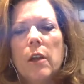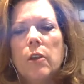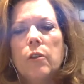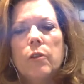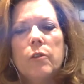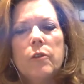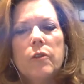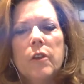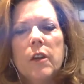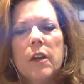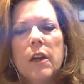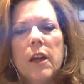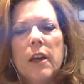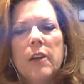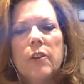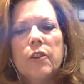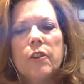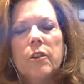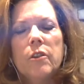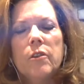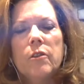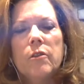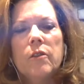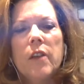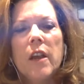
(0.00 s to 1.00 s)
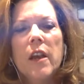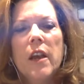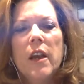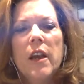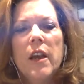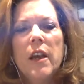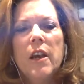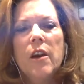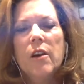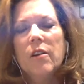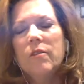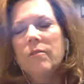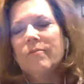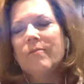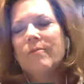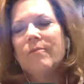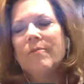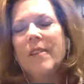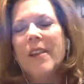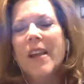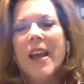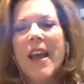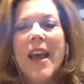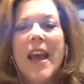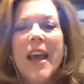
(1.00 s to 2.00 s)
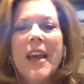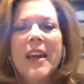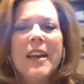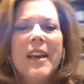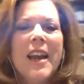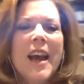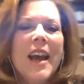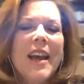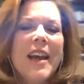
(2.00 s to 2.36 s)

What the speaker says: those connections. And